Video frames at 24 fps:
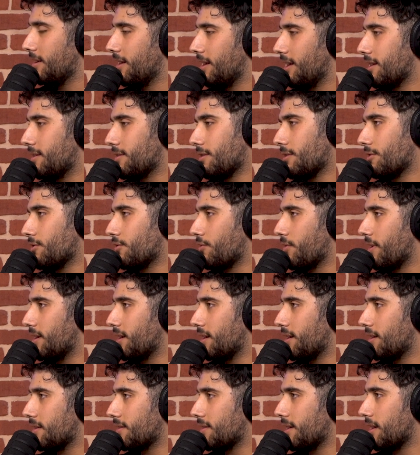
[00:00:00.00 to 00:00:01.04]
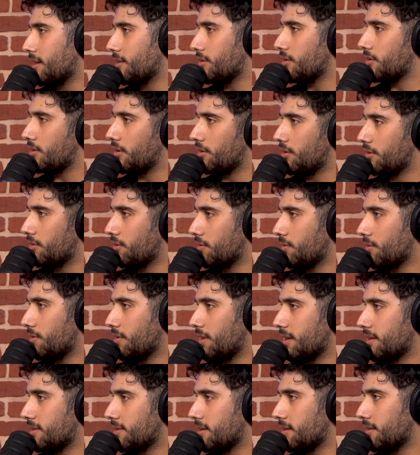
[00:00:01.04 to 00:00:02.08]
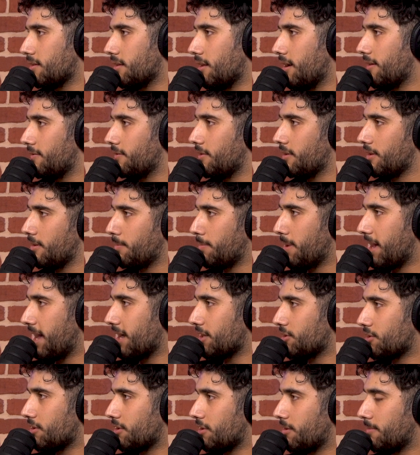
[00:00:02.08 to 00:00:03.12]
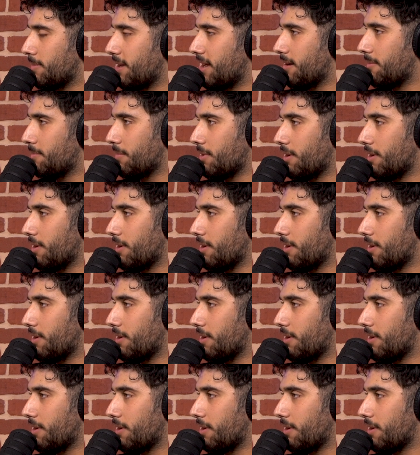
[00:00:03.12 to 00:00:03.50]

it's so trendy to say you got to do things in life that you're passionate about.